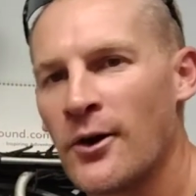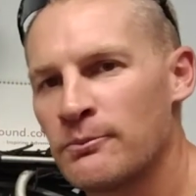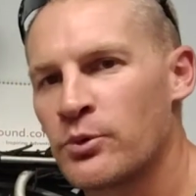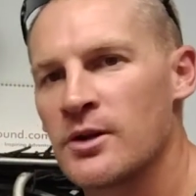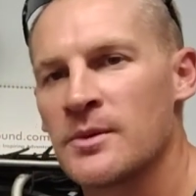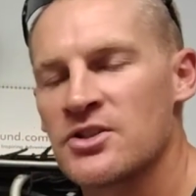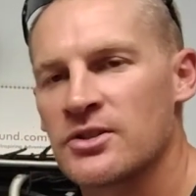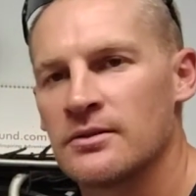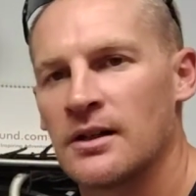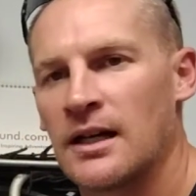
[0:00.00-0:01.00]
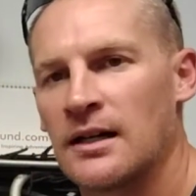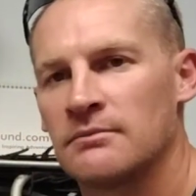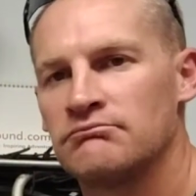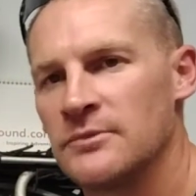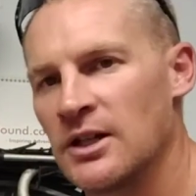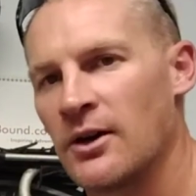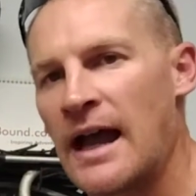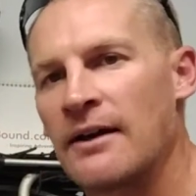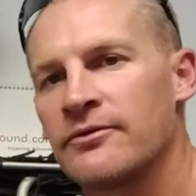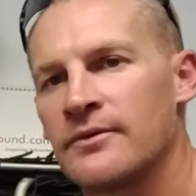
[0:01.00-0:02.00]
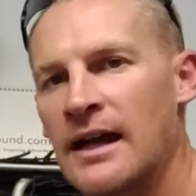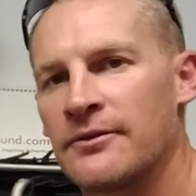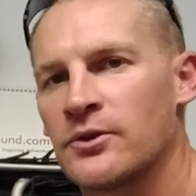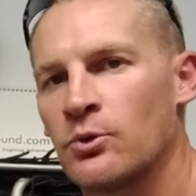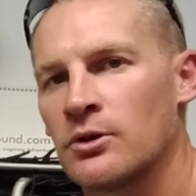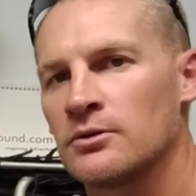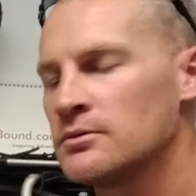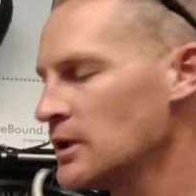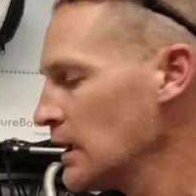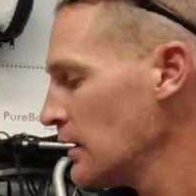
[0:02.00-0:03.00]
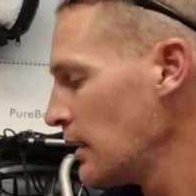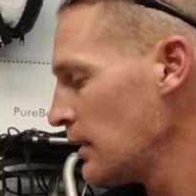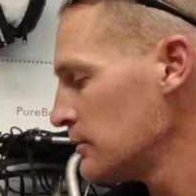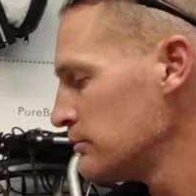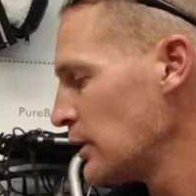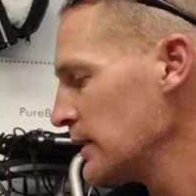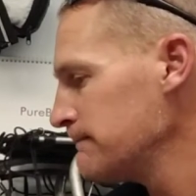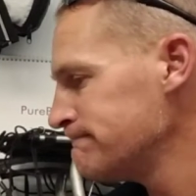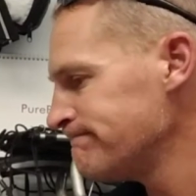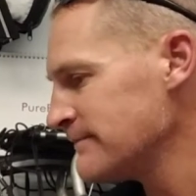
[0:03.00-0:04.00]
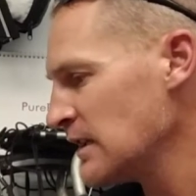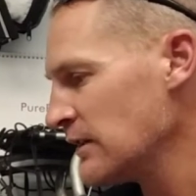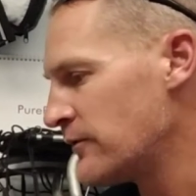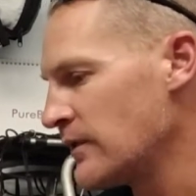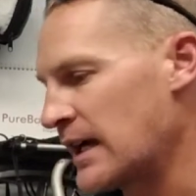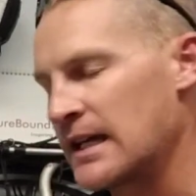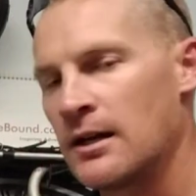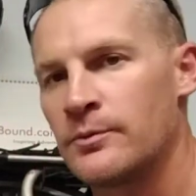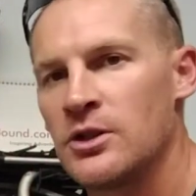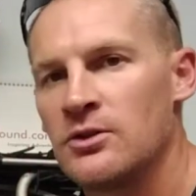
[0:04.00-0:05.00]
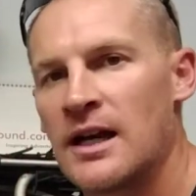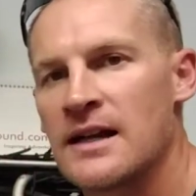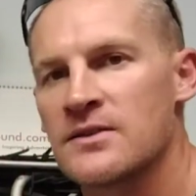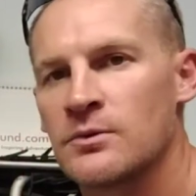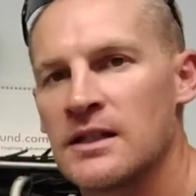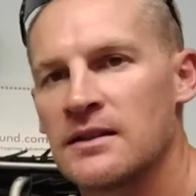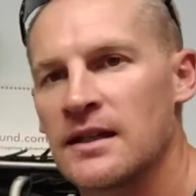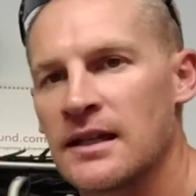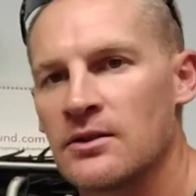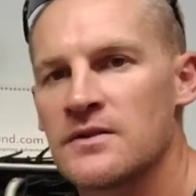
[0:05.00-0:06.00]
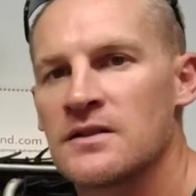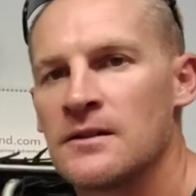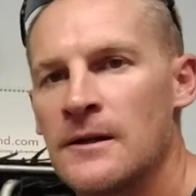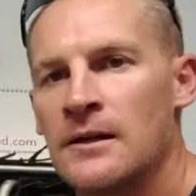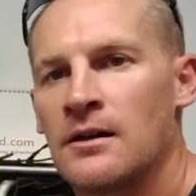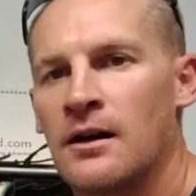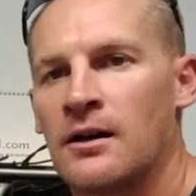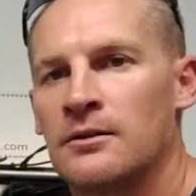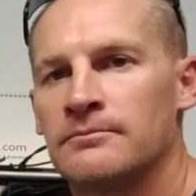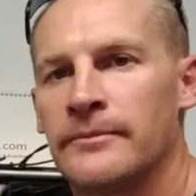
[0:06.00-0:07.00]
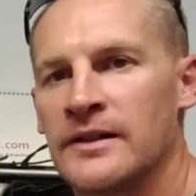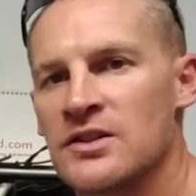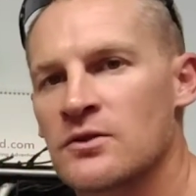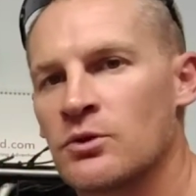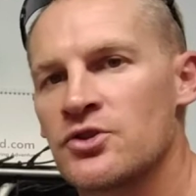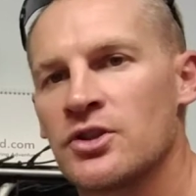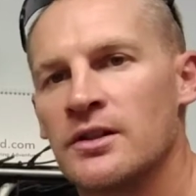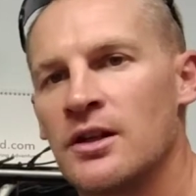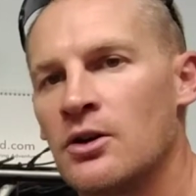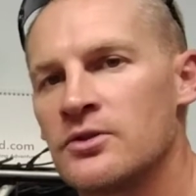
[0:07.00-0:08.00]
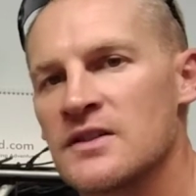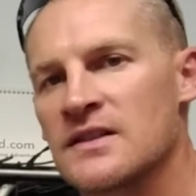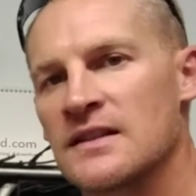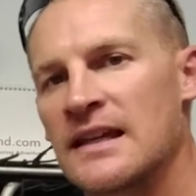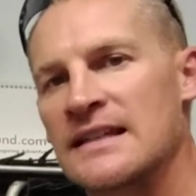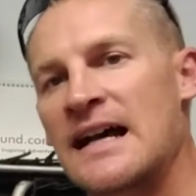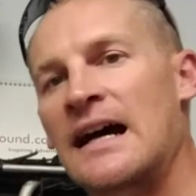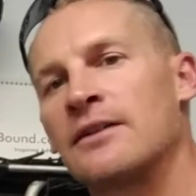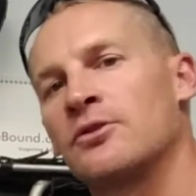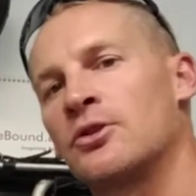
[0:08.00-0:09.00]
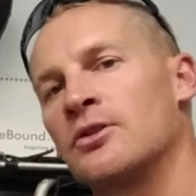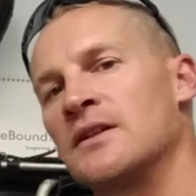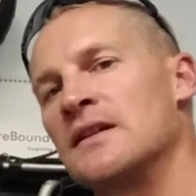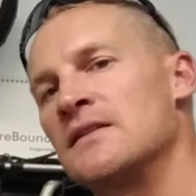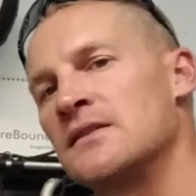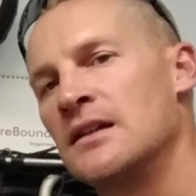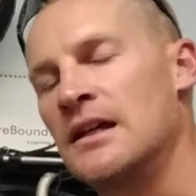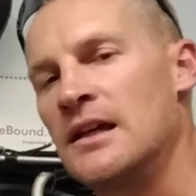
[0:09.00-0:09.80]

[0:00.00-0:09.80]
pretty much half the world. But if I can help you guys with anything else, I just want you to know just the things I've learned is